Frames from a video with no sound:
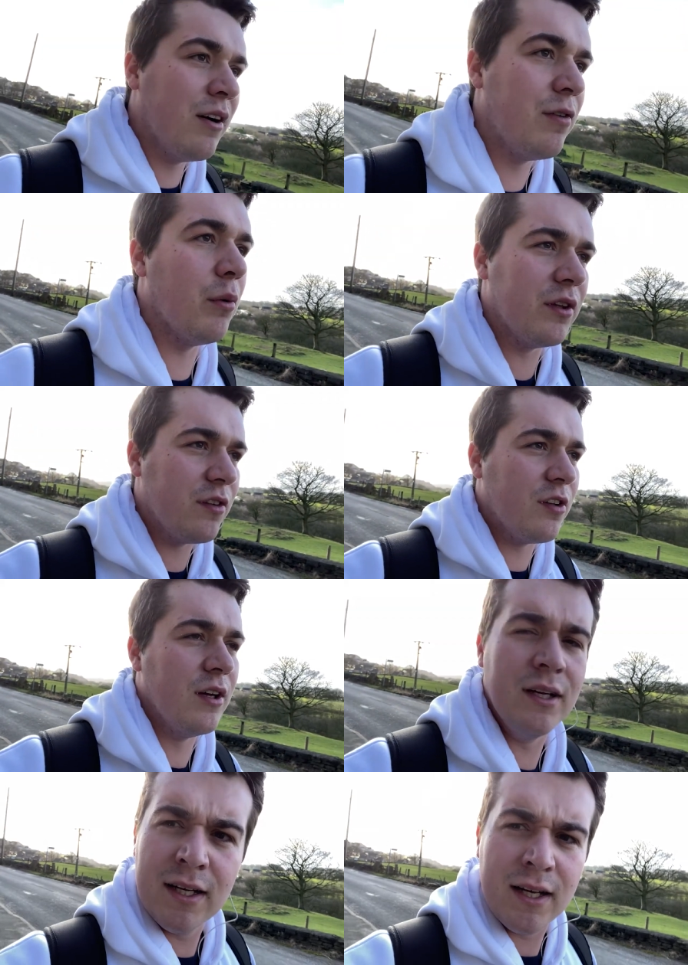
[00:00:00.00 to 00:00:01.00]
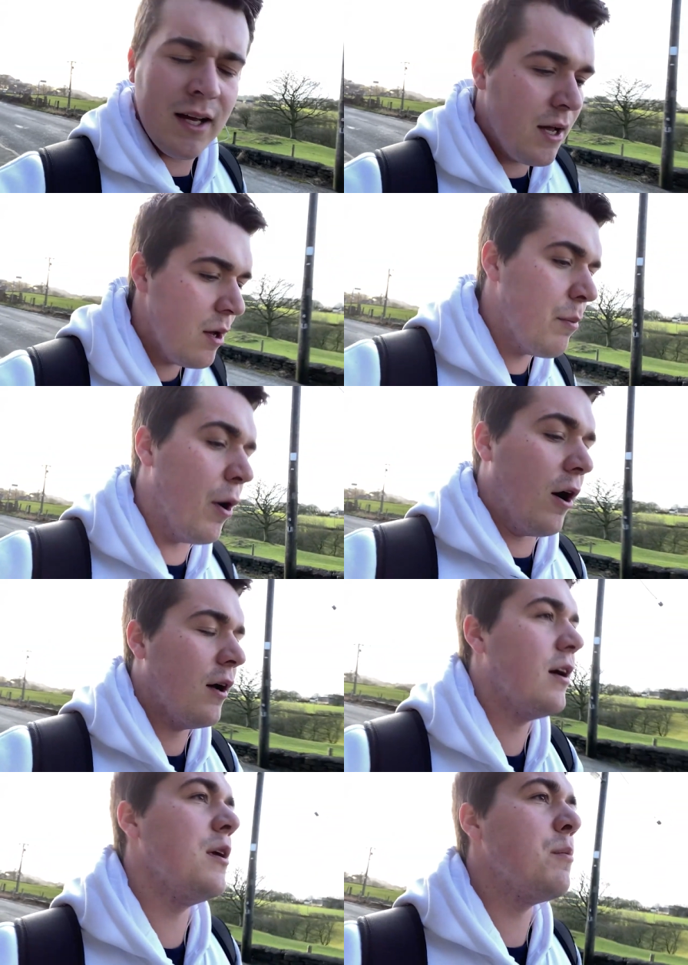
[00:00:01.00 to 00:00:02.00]
for once. But
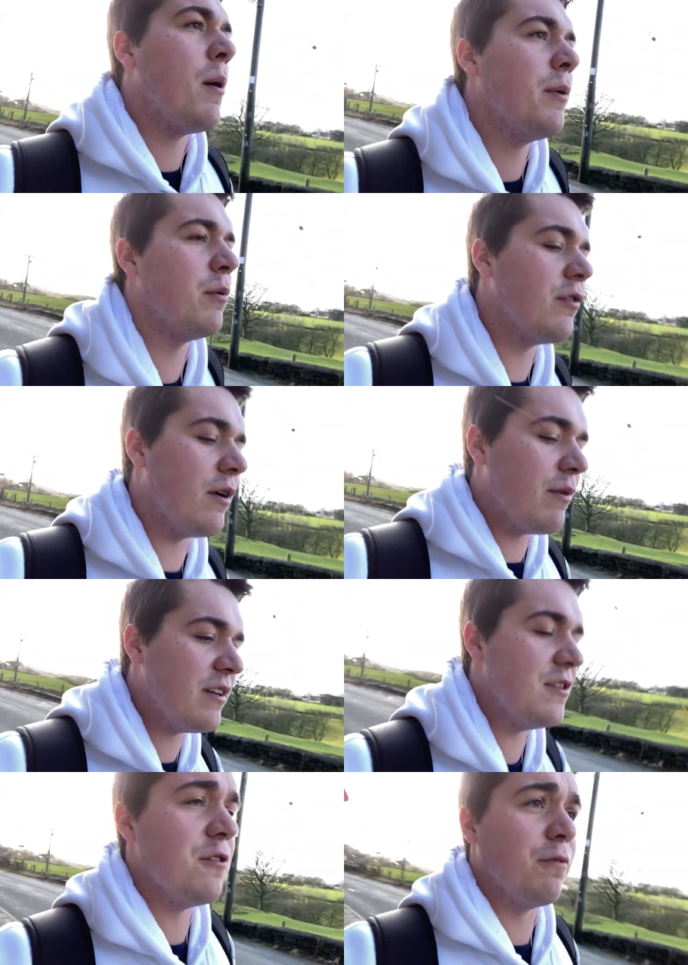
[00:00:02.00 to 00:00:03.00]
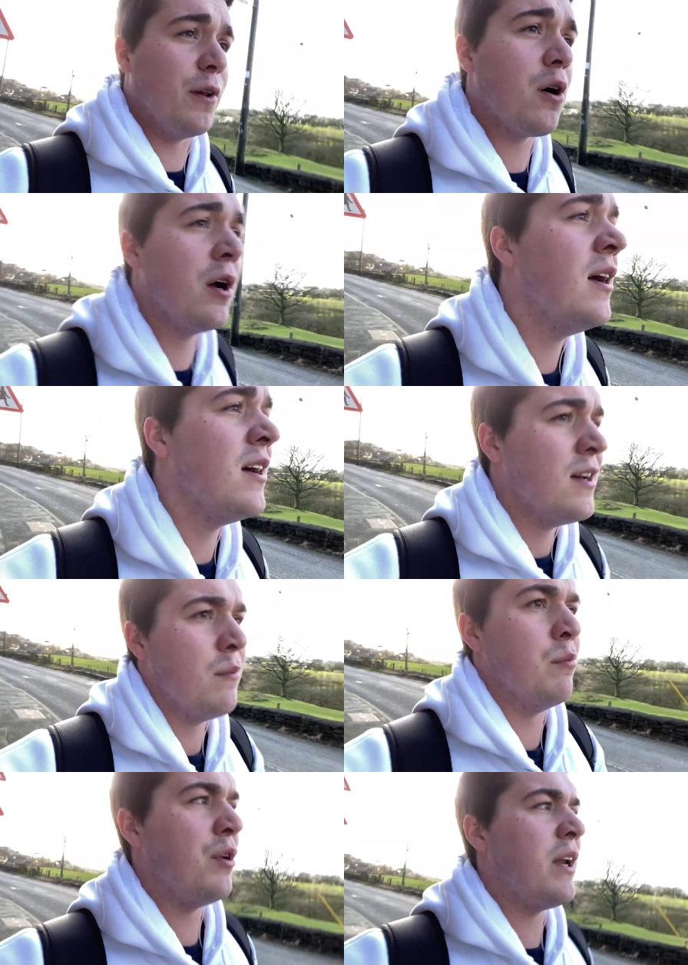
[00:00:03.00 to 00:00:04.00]
you're probably wondering, Rhiece, did you
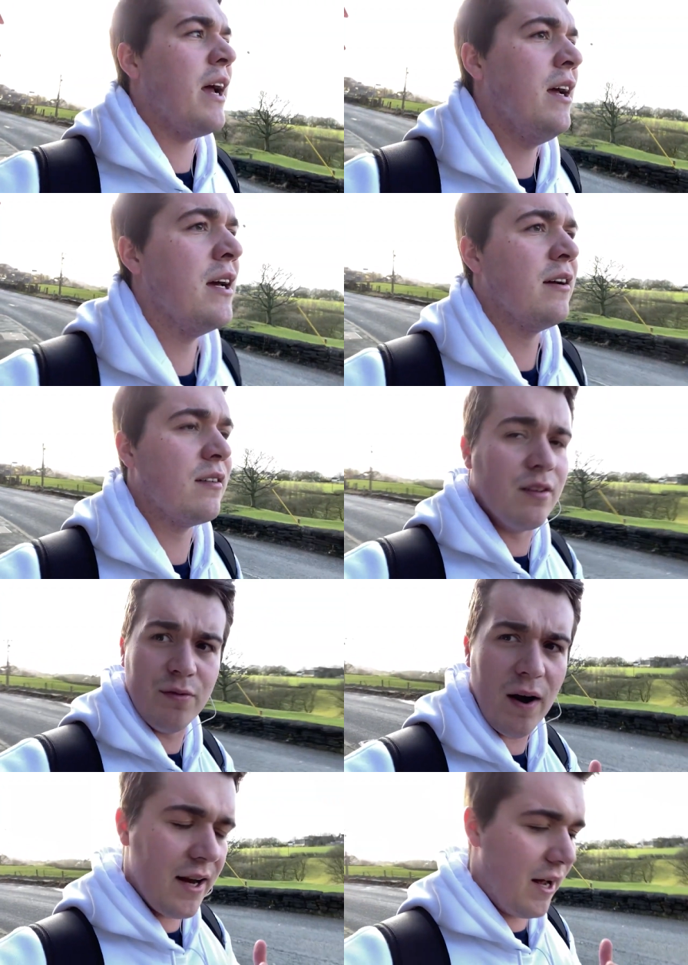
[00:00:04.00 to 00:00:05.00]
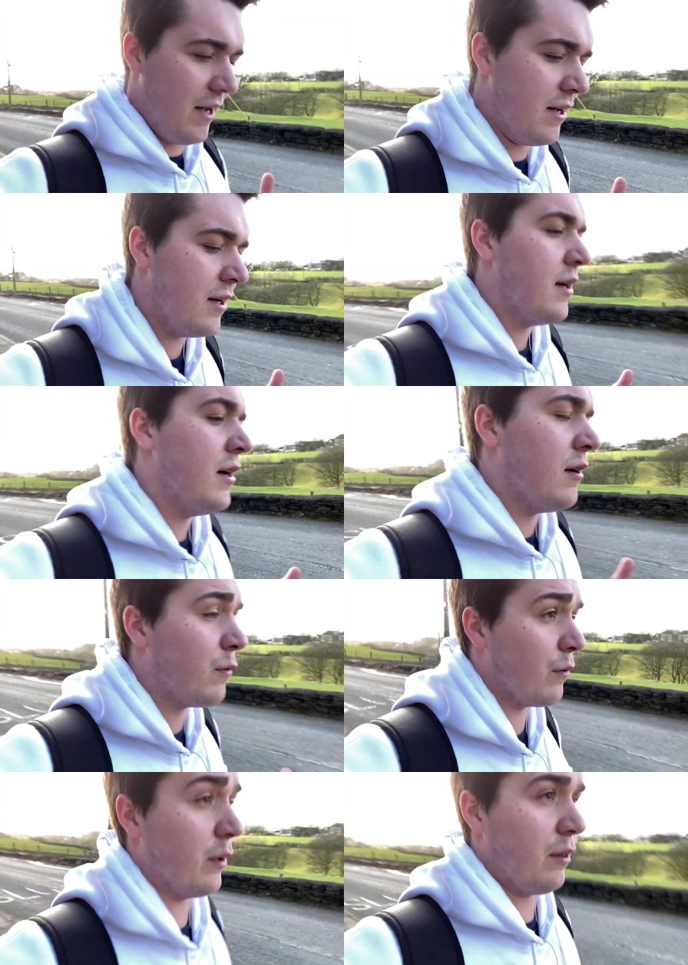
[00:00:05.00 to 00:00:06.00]
vlog Monday to Friday?
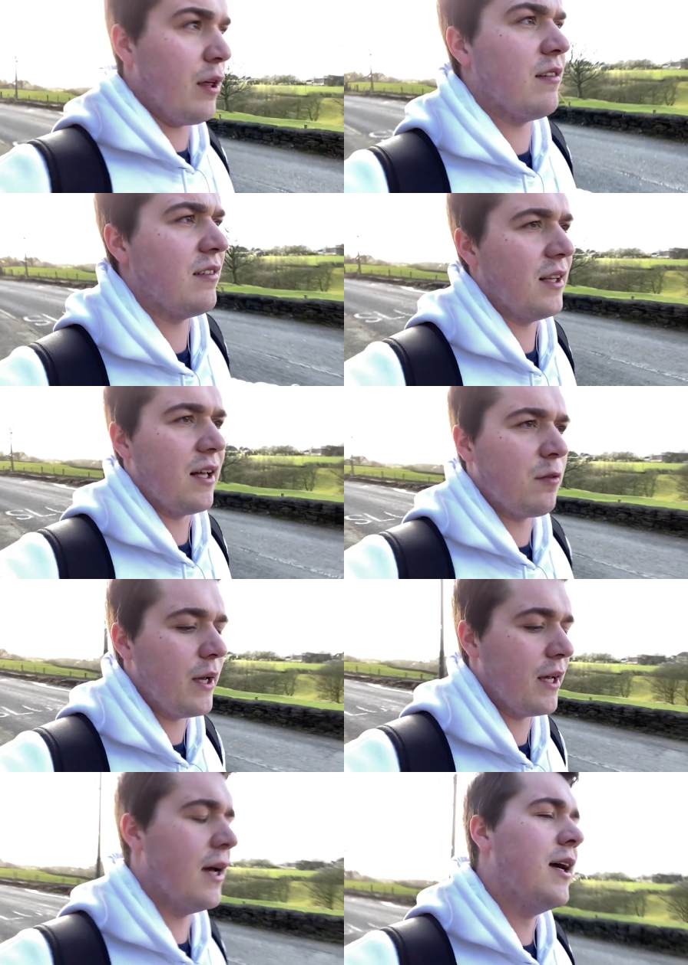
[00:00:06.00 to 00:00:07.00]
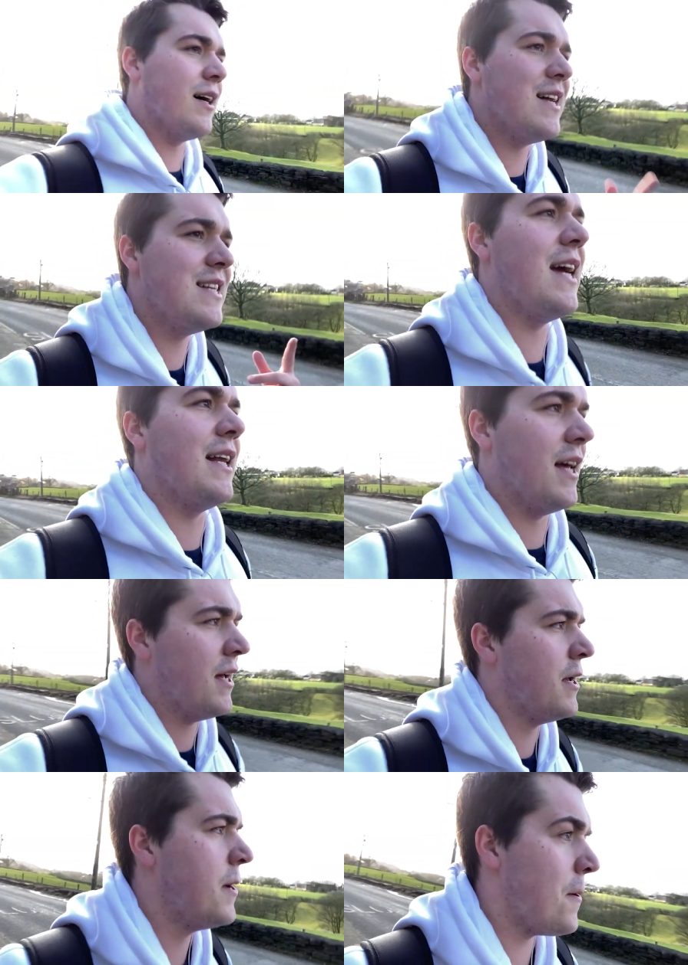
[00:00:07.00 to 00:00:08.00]
Well, Thursday last week, I did.
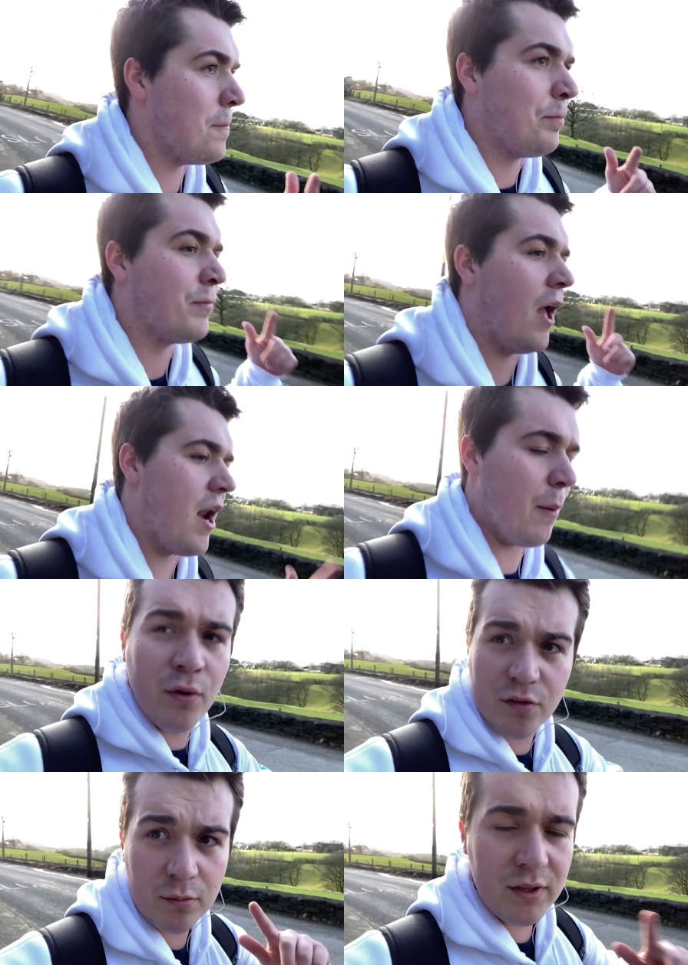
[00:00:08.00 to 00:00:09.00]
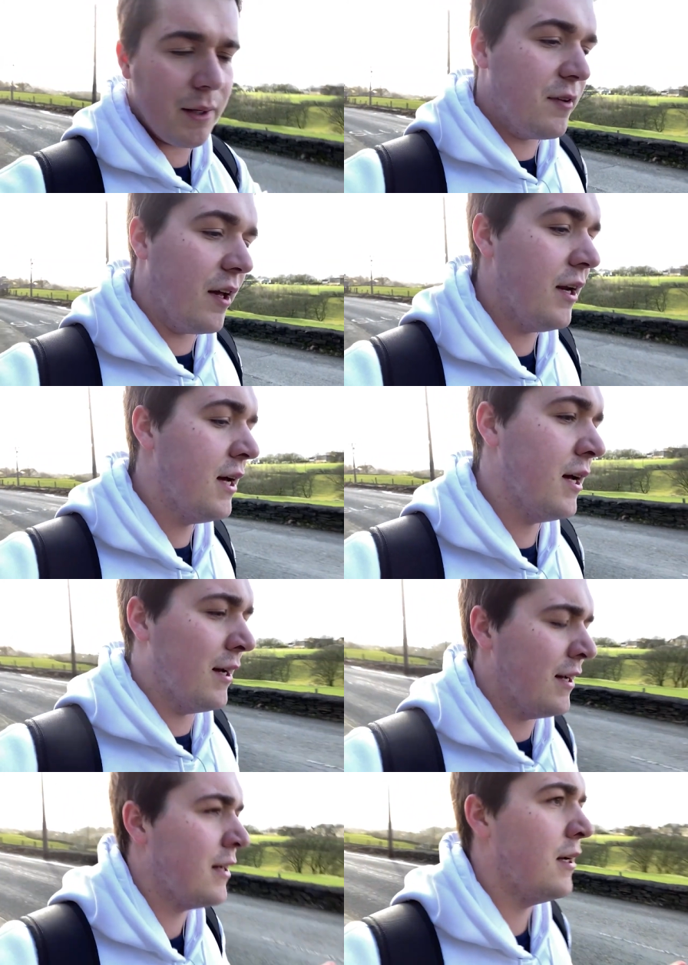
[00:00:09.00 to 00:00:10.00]
And I'll put some clips in
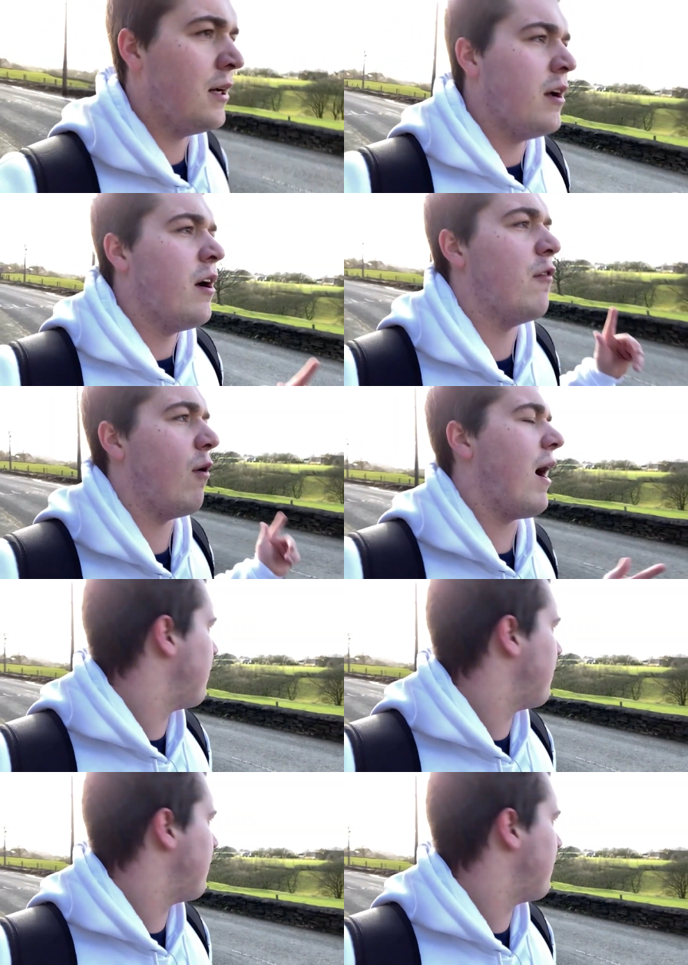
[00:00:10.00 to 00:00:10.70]
of what